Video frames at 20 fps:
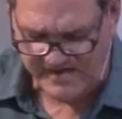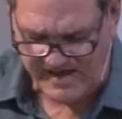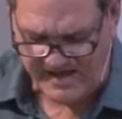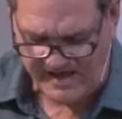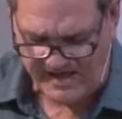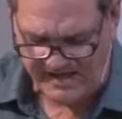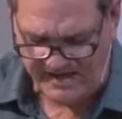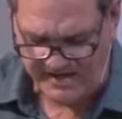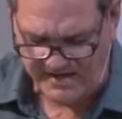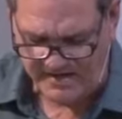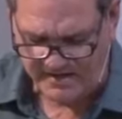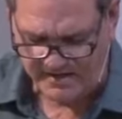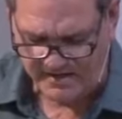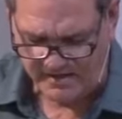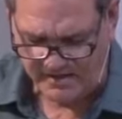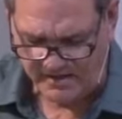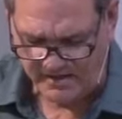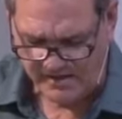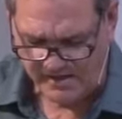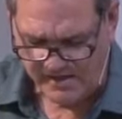dead
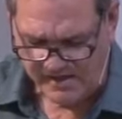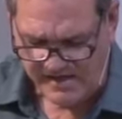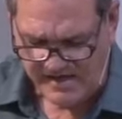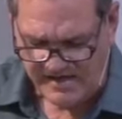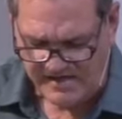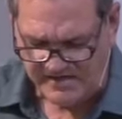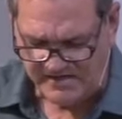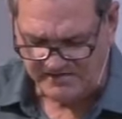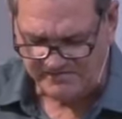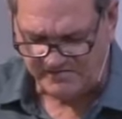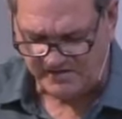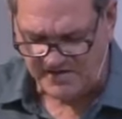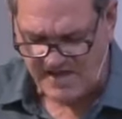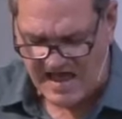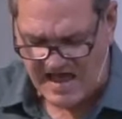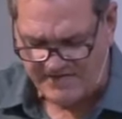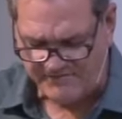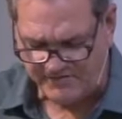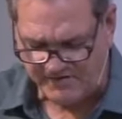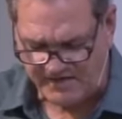and is
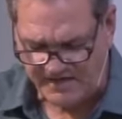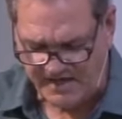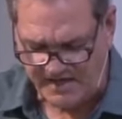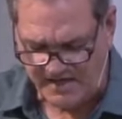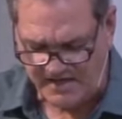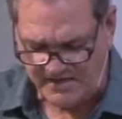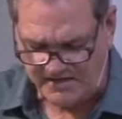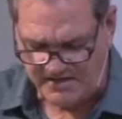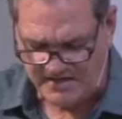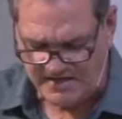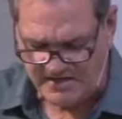alive again.